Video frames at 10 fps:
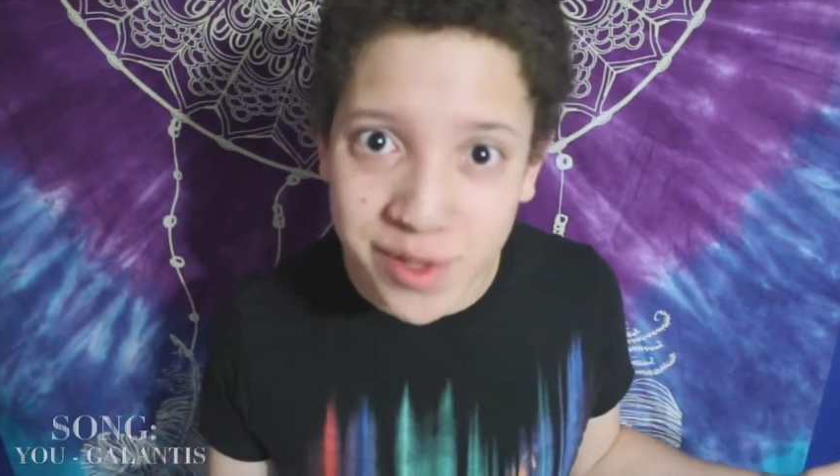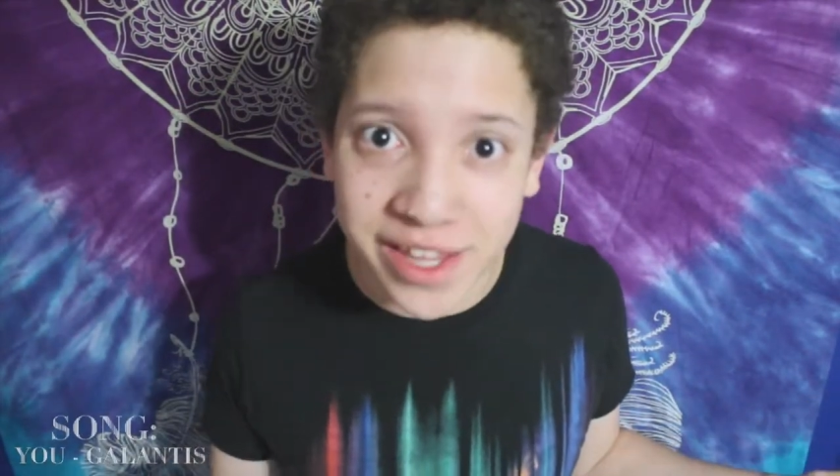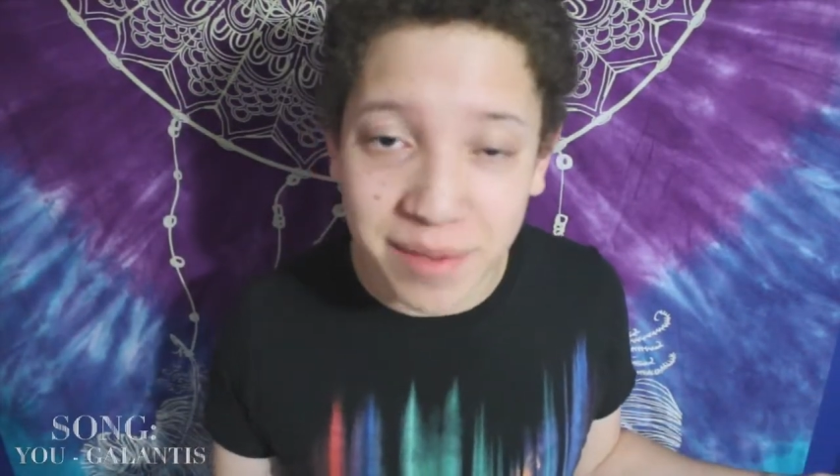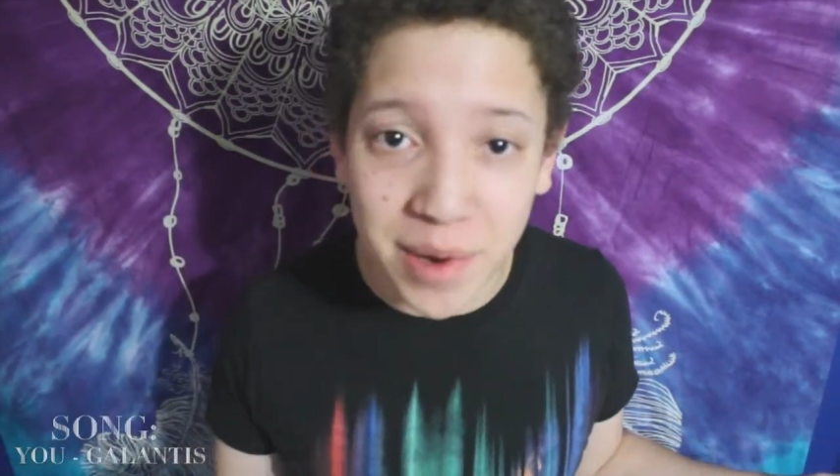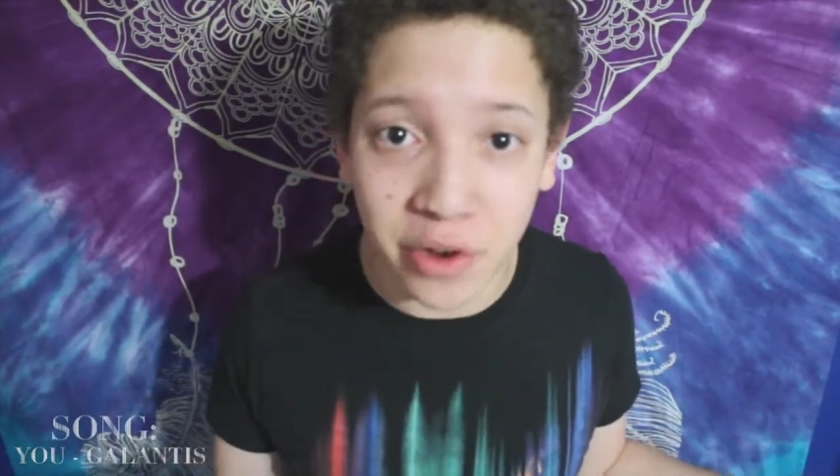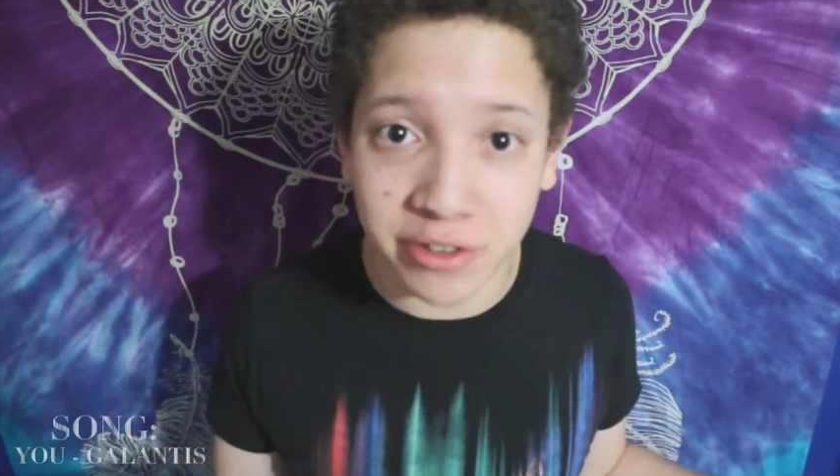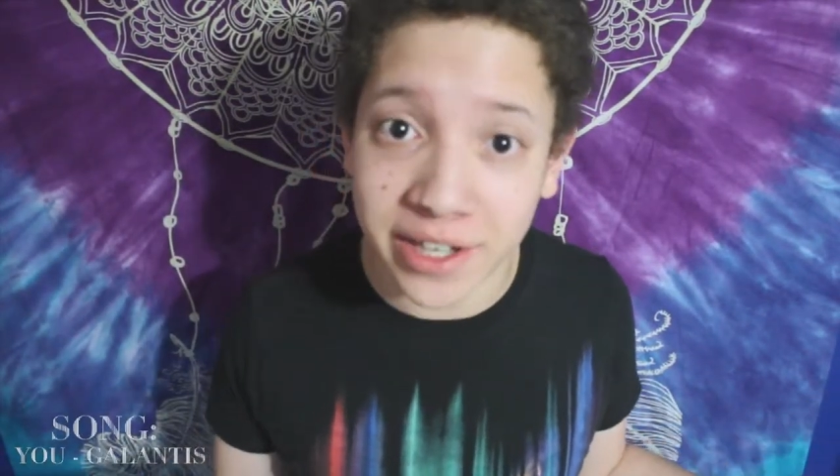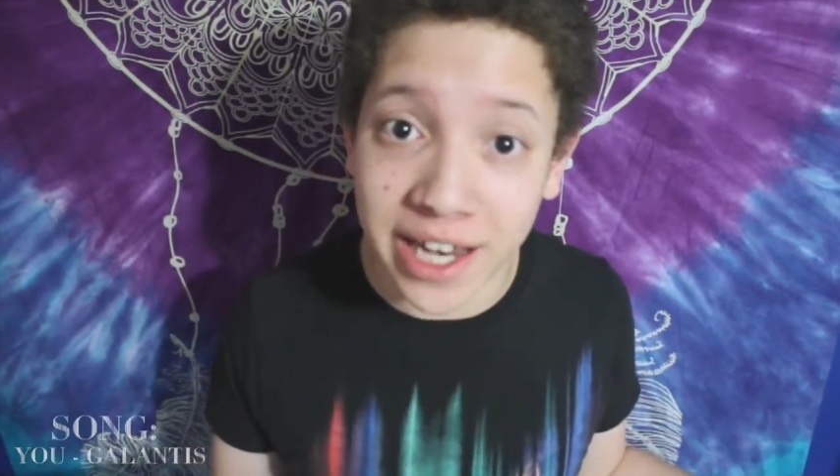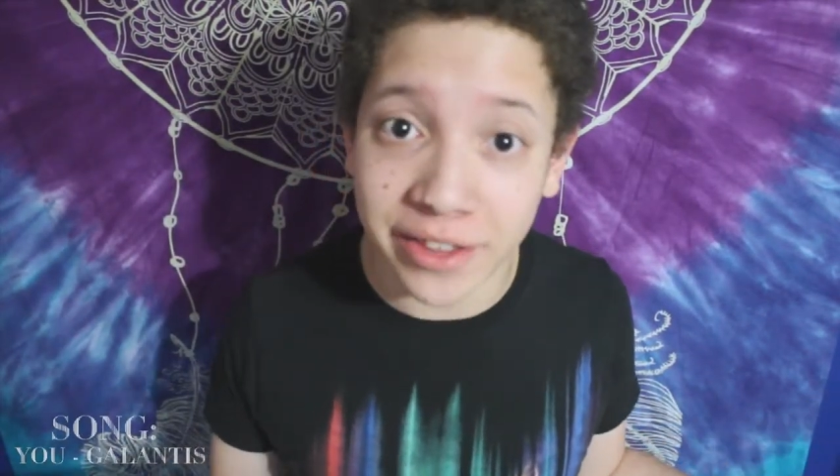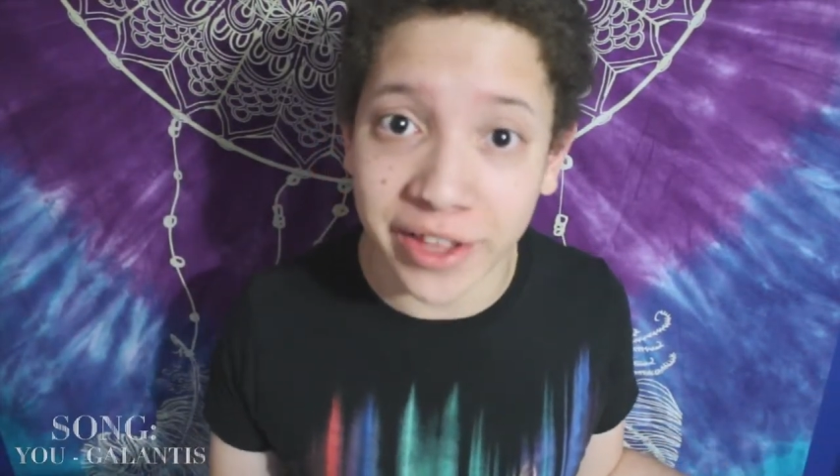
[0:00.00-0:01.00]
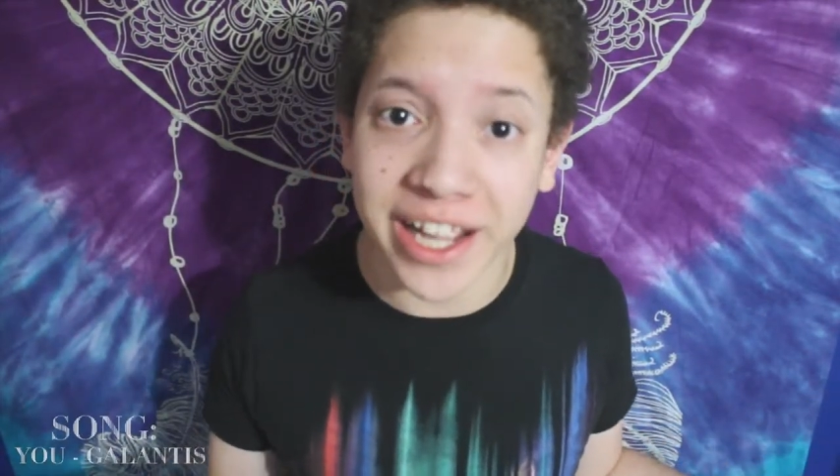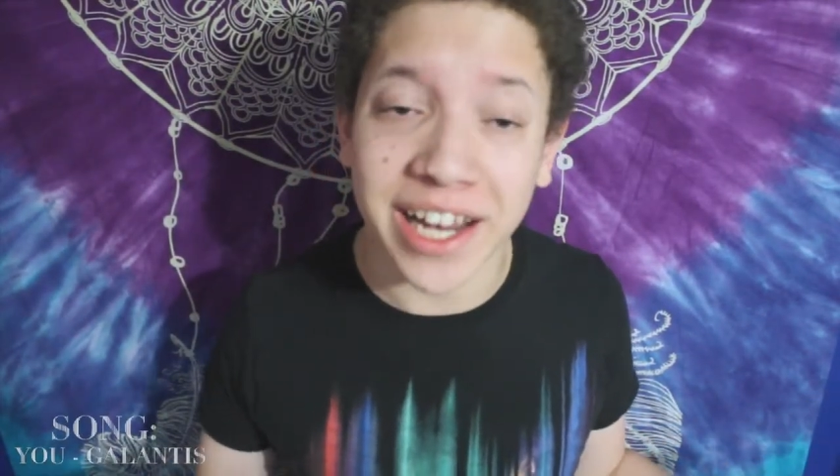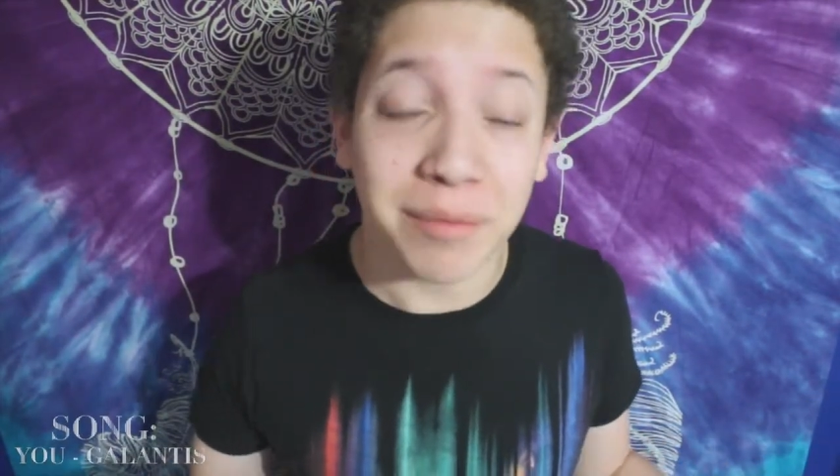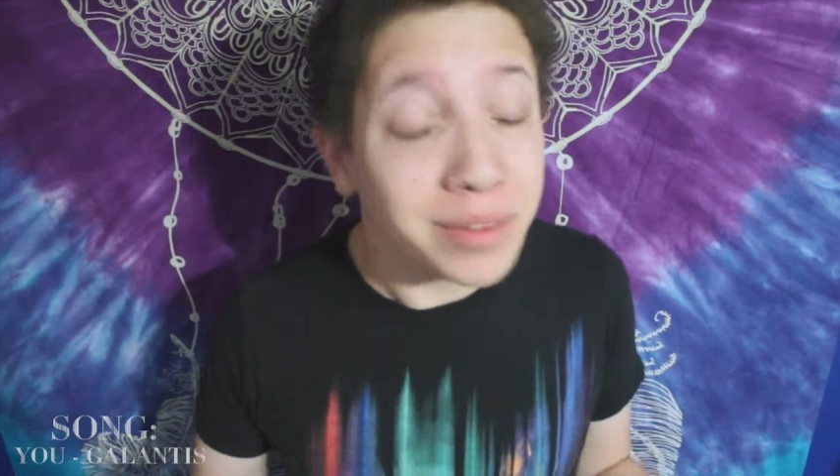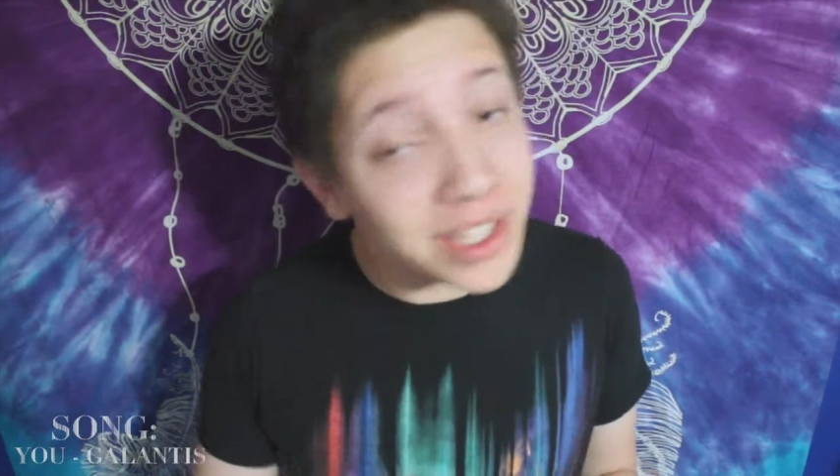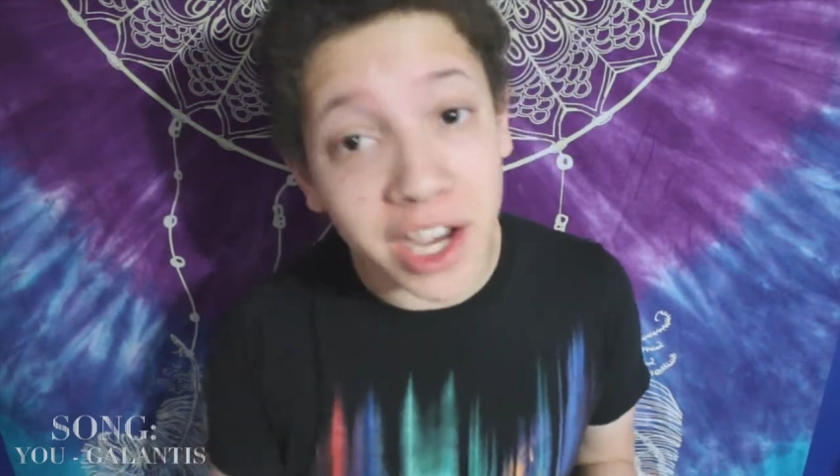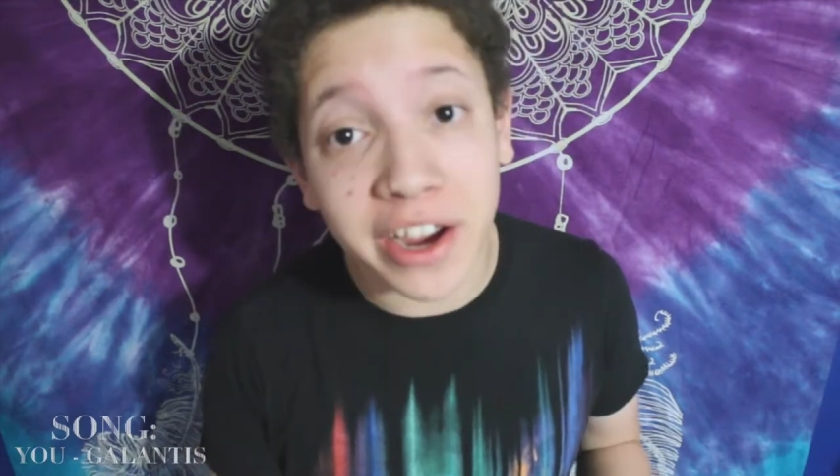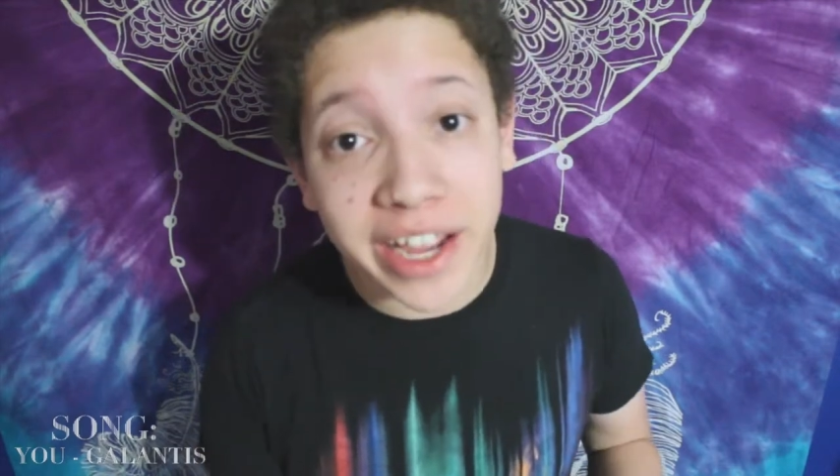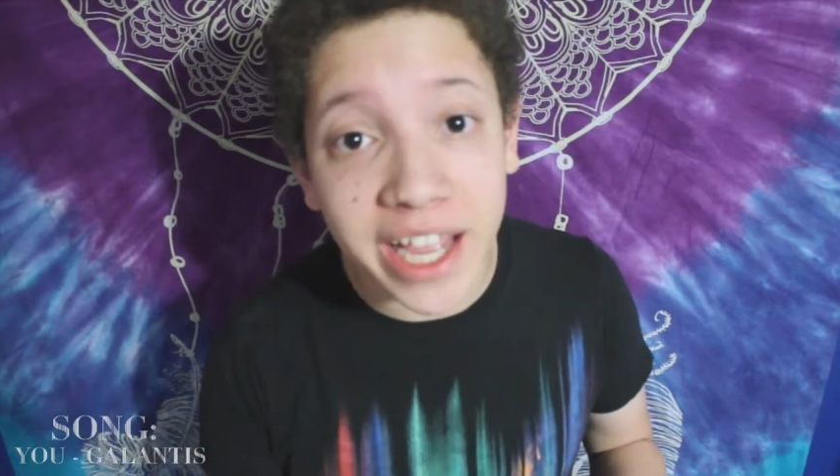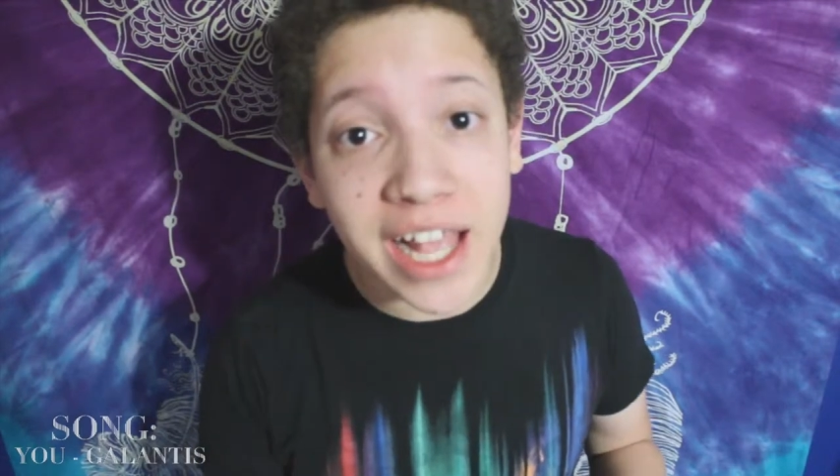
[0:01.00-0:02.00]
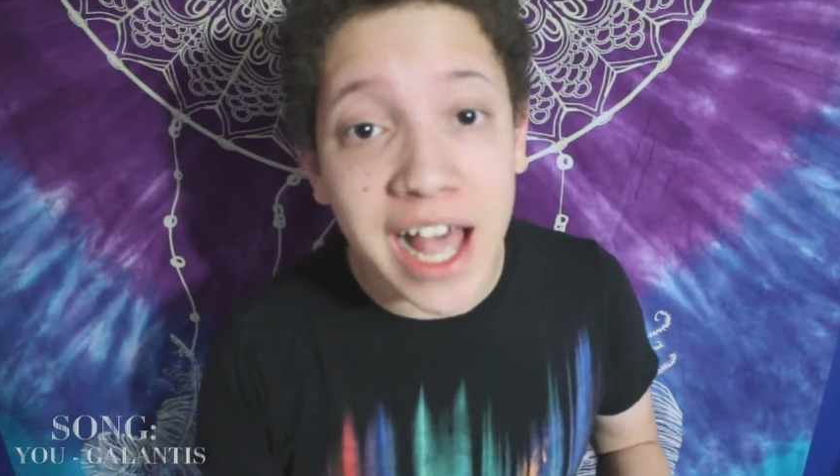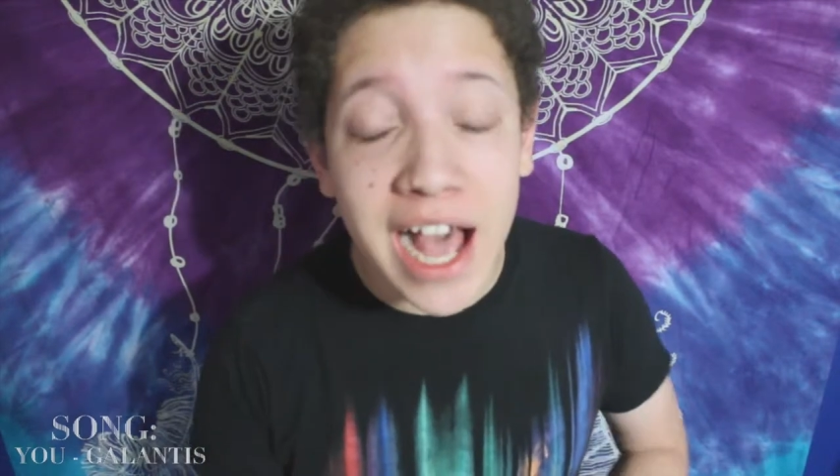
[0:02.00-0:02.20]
since I posted anything, and I'm sorry.